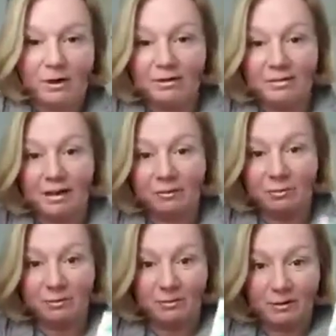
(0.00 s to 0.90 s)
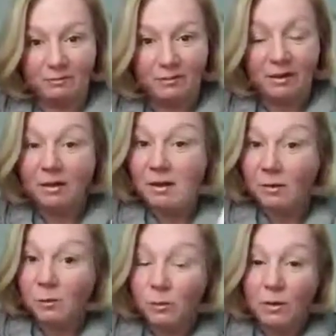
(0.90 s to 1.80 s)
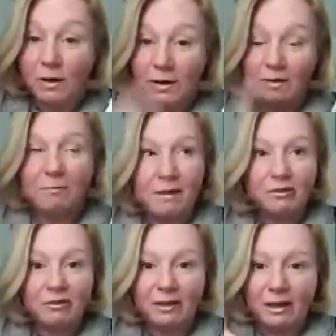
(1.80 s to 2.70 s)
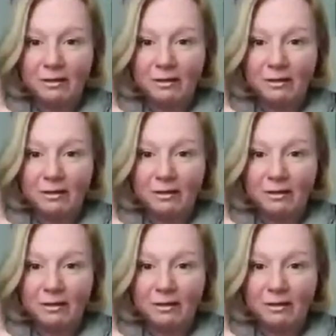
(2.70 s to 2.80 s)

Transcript: stash buster. Oh, and I was mentioning,